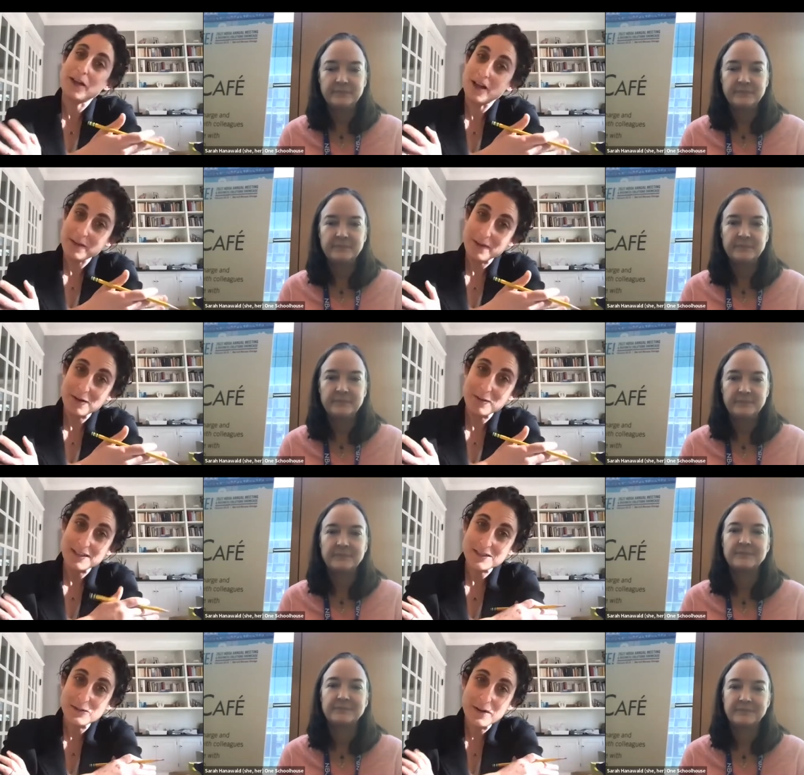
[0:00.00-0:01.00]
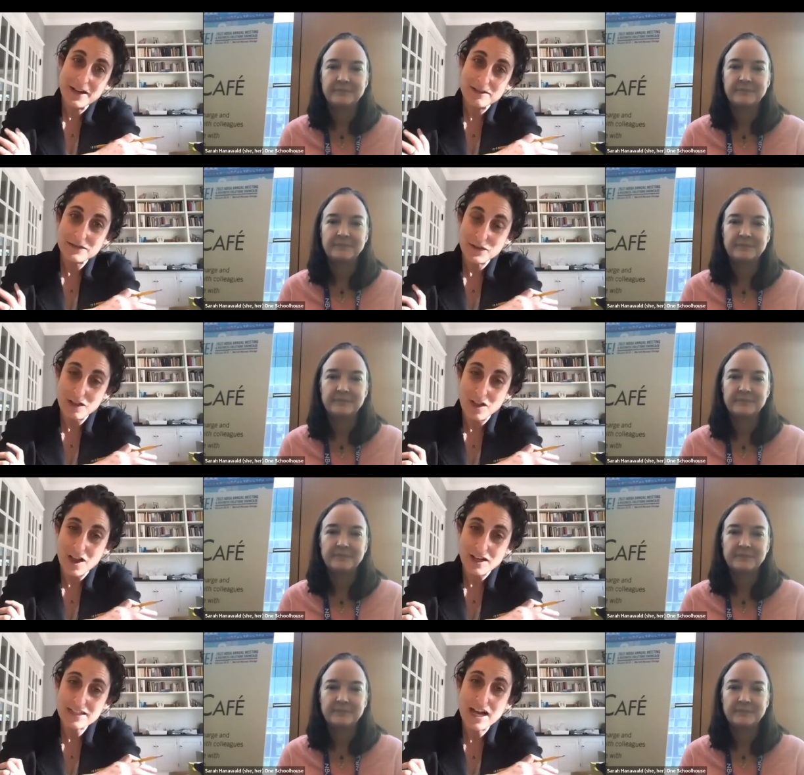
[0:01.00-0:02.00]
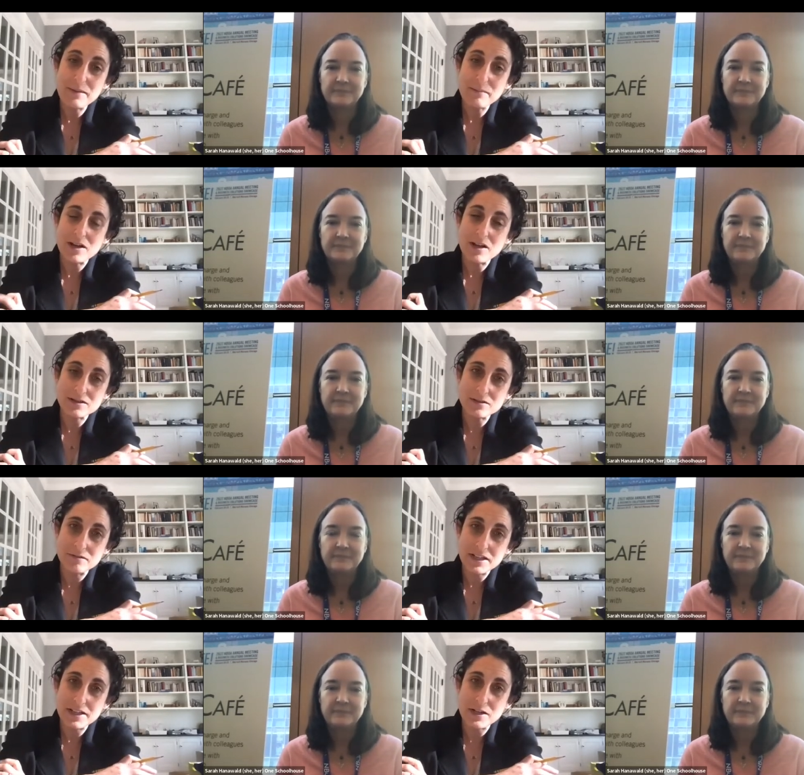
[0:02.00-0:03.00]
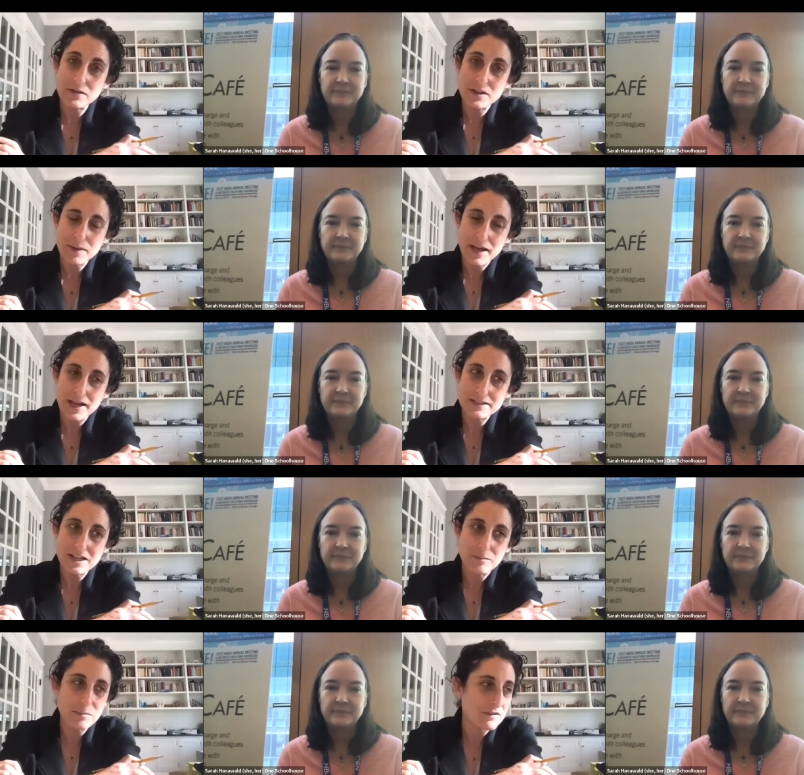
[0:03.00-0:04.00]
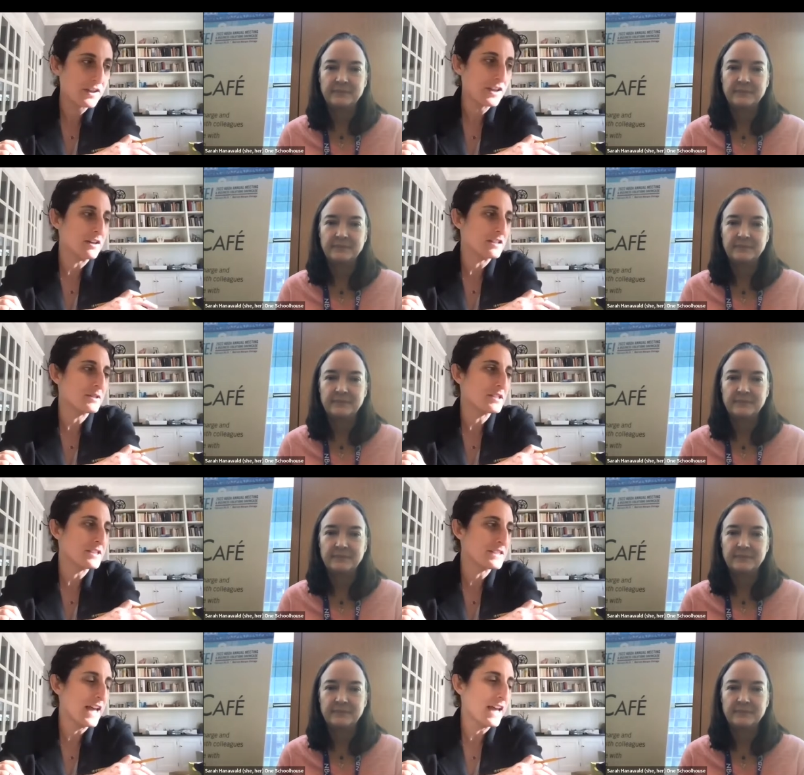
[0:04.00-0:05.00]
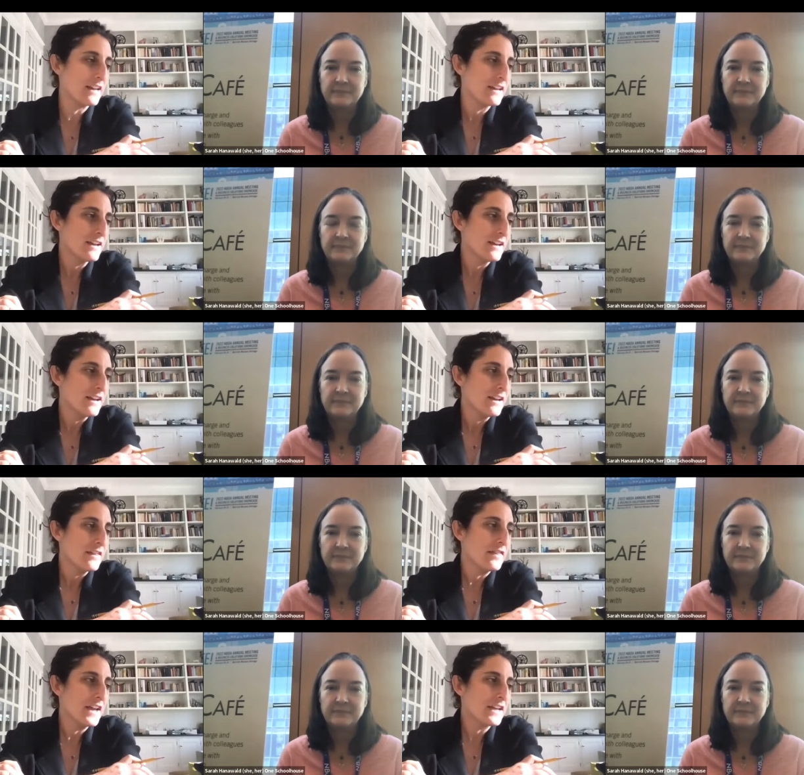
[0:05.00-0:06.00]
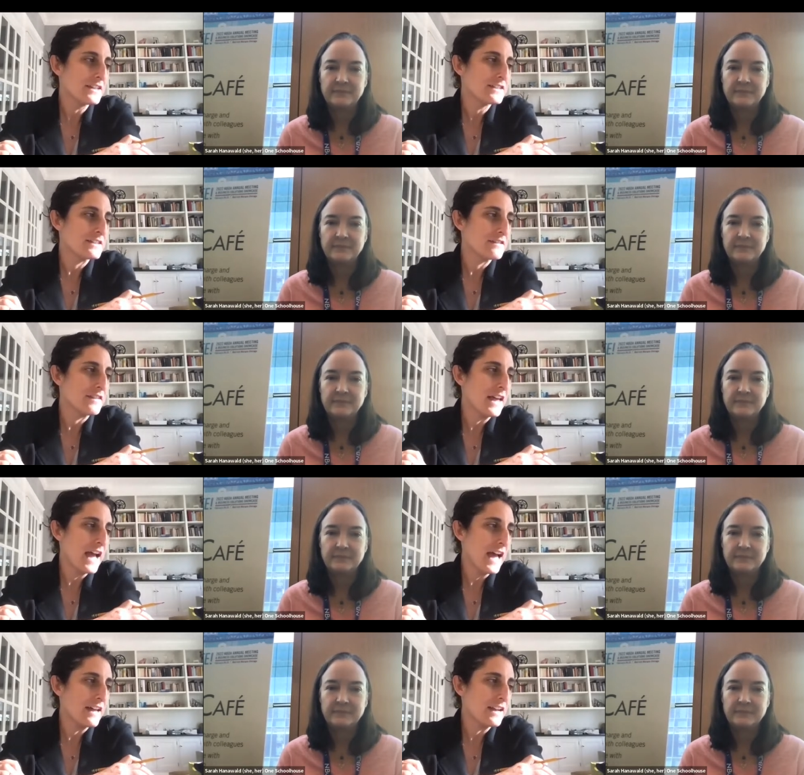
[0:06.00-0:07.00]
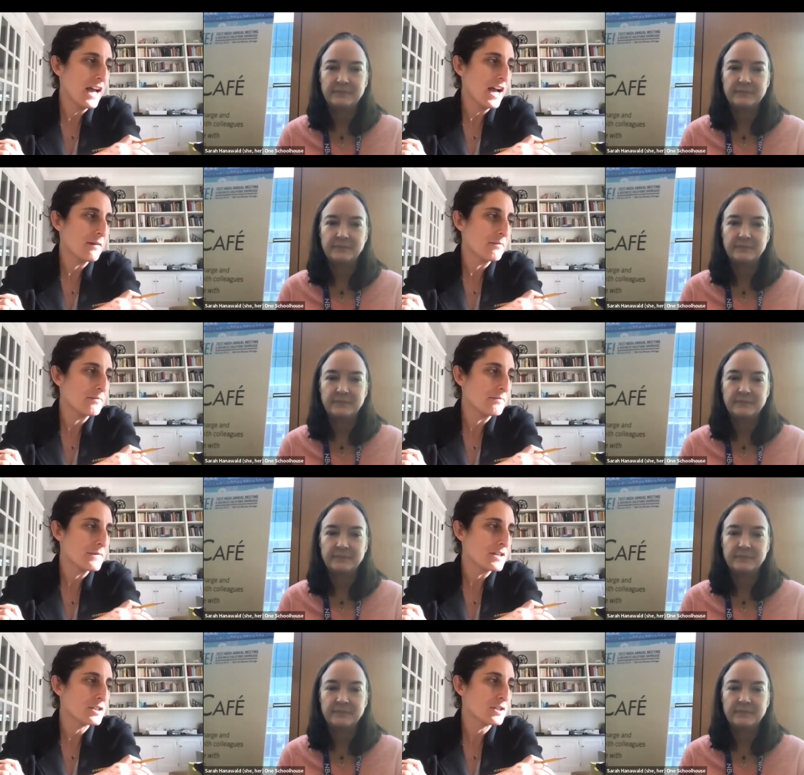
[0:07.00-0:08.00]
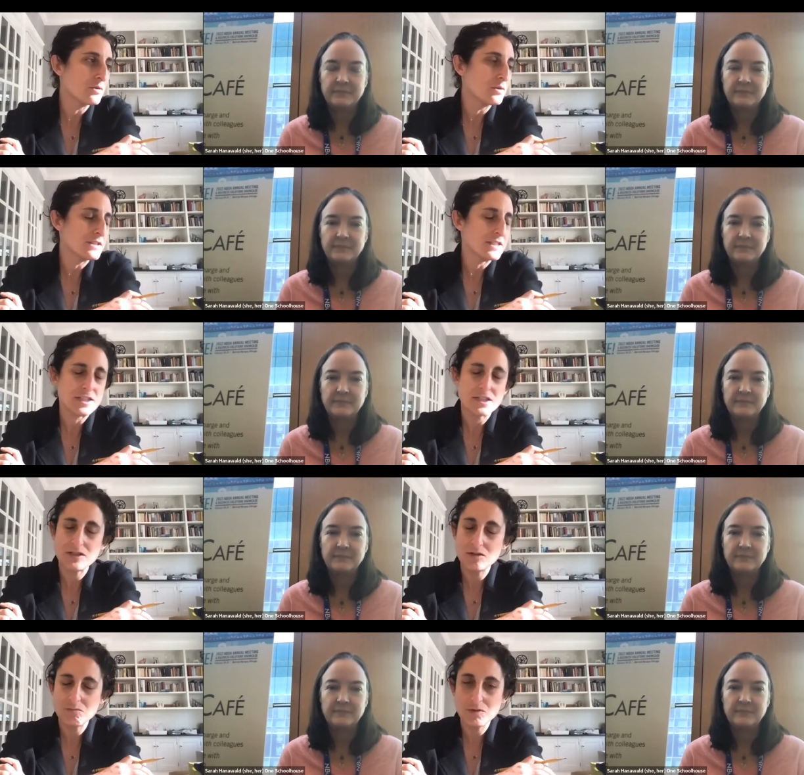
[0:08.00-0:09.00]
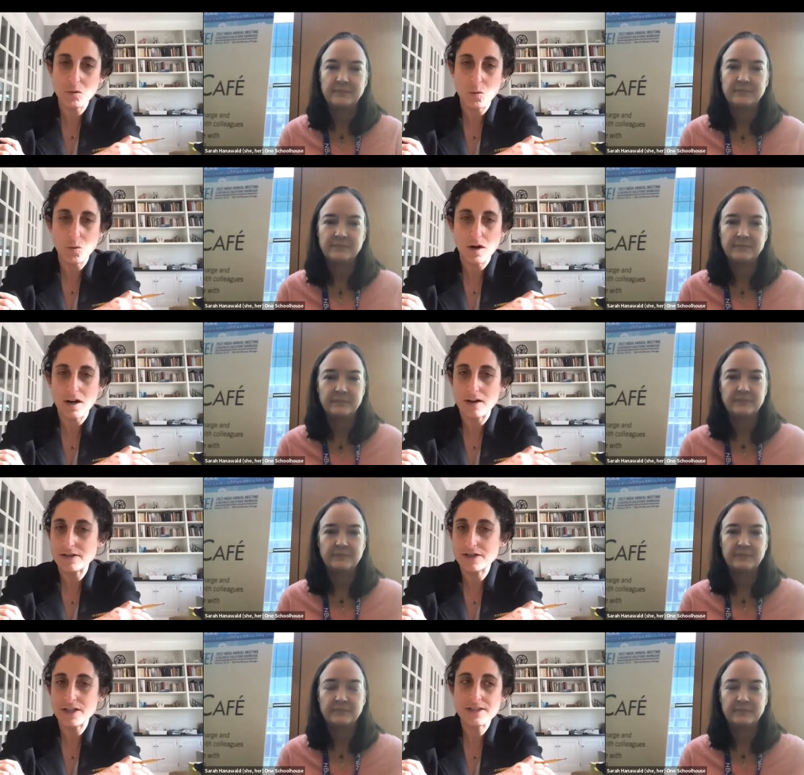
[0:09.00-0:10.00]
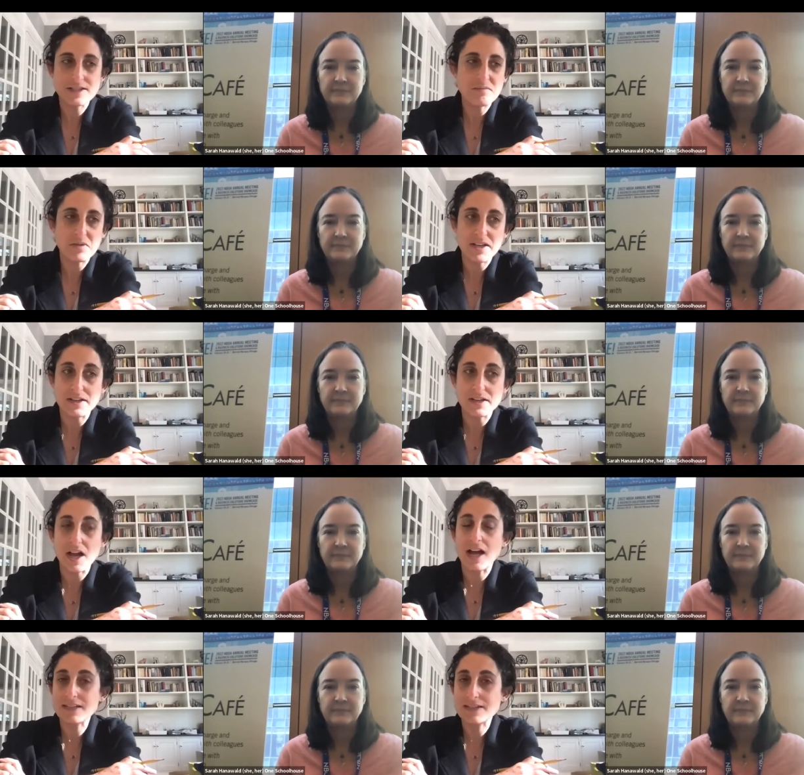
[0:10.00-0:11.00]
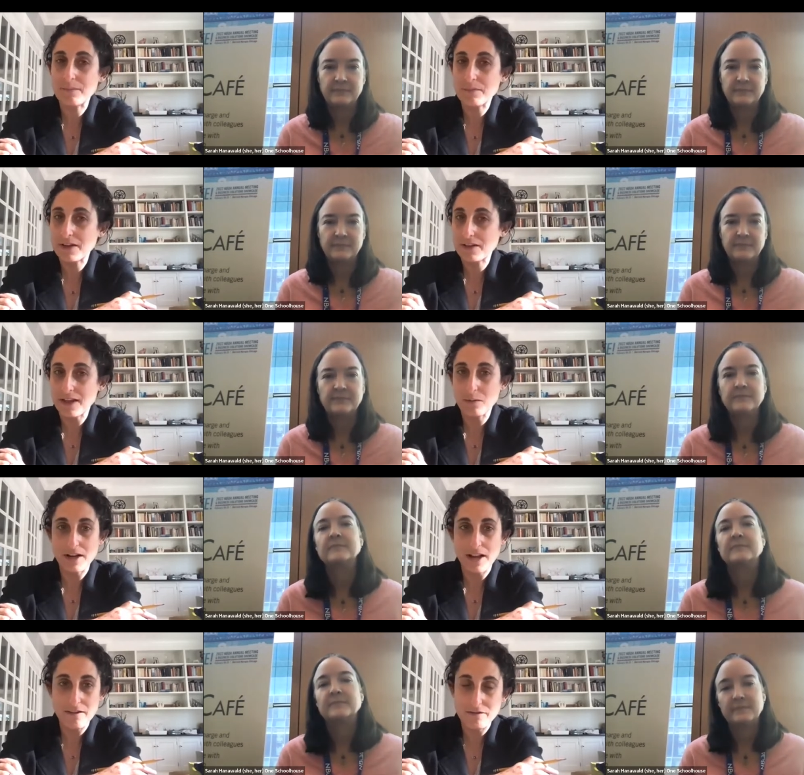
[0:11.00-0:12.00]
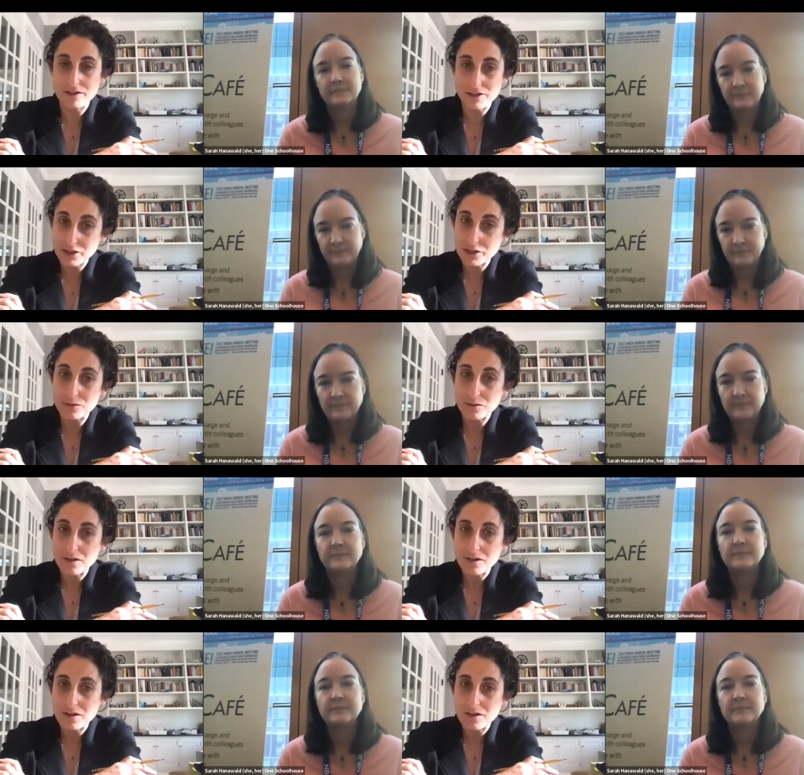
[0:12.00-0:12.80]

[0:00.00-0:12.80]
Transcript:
Speaker 1: talking about one schoolhouse for a long time but also really over the past couple of years which is that things that um, schools assumed were just simply not something they would ever do